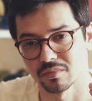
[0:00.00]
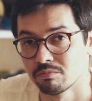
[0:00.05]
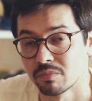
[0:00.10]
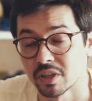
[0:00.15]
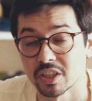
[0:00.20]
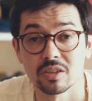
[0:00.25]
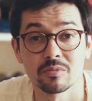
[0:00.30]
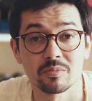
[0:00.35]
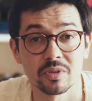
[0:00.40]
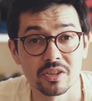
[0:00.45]

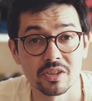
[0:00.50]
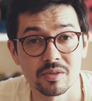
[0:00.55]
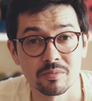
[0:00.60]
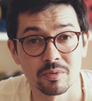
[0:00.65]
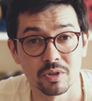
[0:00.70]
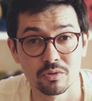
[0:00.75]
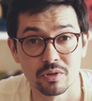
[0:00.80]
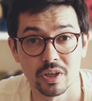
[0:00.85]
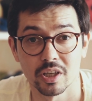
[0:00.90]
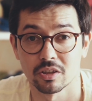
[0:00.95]
But in
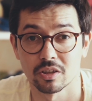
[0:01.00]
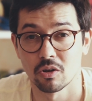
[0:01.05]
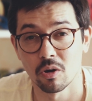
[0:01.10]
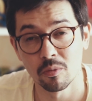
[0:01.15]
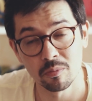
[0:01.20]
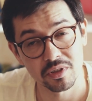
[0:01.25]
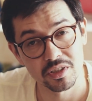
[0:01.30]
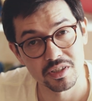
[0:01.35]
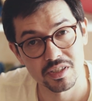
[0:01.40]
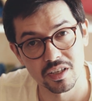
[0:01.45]
principle, you can
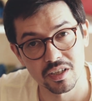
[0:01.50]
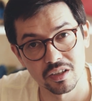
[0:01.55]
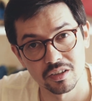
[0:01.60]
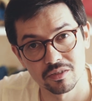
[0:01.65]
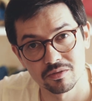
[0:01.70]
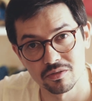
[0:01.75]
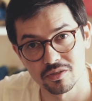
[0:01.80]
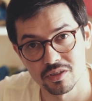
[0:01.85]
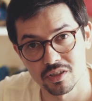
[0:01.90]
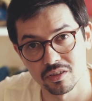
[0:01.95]

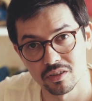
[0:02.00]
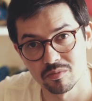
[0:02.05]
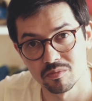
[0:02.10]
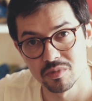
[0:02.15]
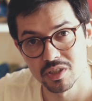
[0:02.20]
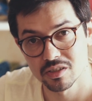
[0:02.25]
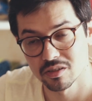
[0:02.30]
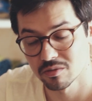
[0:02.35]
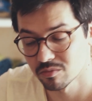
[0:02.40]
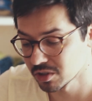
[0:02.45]
compensate for that
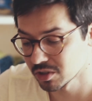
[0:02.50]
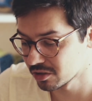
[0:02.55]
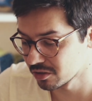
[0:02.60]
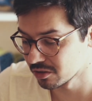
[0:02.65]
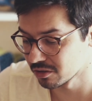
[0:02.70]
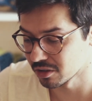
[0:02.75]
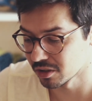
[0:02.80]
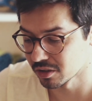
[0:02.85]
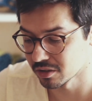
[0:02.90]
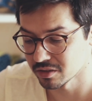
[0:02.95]
missing
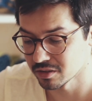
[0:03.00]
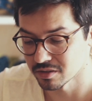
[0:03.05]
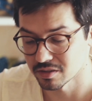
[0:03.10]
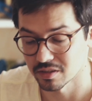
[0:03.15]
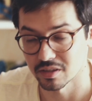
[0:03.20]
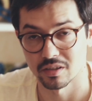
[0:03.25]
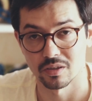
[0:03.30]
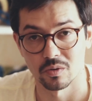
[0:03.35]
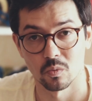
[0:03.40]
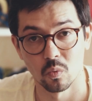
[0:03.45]
material in
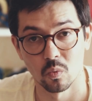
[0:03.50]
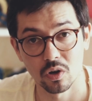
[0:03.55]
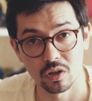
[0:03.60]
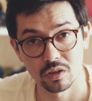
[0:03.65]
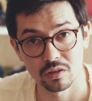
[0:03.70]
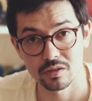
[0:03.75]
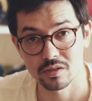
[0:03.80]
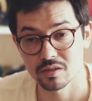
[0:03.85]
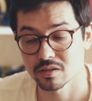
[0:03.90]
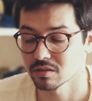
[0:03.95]
the
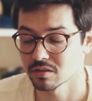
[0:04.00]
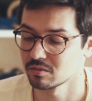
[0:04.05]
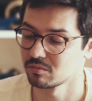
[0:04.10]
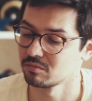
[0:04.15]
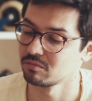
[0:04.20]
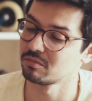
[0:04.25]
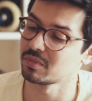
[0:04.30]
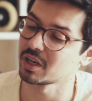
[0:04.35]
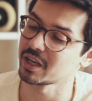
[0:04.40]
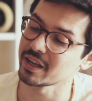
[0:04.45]
walls
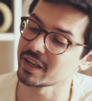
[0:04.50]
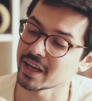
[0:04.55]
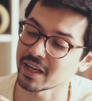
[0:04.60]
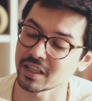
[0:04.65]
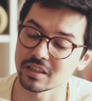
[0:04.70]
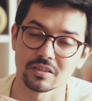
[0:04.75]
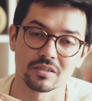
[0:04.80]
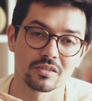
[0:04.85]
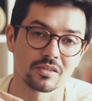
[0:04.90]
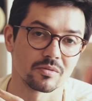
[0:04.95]
by
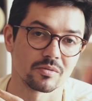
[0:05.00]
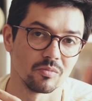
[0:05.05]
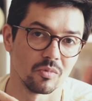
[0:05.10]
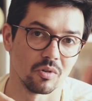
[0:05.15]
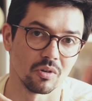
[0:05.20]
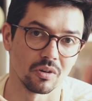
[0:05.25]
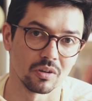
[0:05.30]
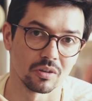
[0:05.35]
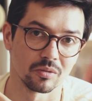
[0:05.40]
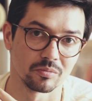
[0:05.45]
adding
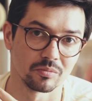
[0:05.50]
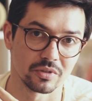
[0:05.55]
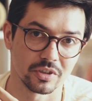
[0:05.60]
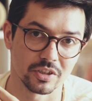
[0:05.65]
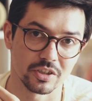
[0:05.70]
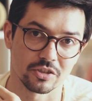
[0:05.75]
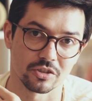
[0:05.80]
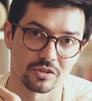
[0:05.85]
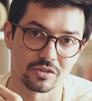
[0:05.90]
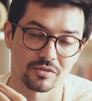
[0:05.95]
small
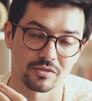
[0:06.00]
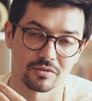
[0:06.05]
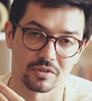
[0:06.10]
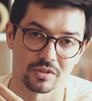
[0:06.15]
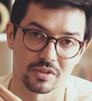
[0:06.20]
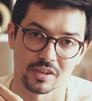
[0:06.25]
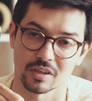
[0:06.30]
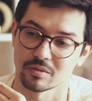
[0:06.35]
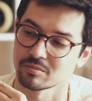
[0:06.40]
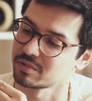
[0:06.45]
bridges. For
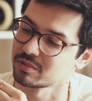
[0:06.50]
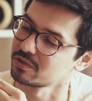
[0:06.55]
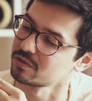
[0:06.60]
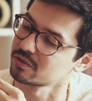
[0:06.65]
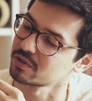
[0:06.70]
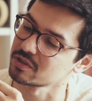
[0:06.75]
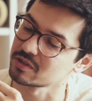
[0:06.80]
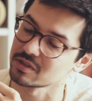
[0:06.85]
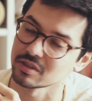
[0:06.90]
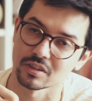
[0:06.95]
example,
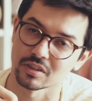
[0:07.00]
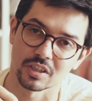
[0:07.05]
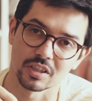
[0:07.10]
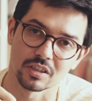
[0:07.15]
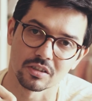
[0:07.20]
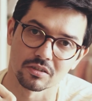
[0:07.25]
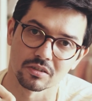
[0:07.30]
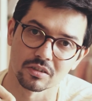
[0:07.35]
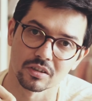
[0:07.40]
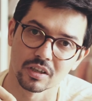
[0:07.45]
you can see it
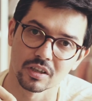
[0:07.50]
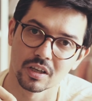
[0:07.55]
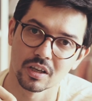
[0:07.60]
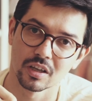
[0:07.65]
here.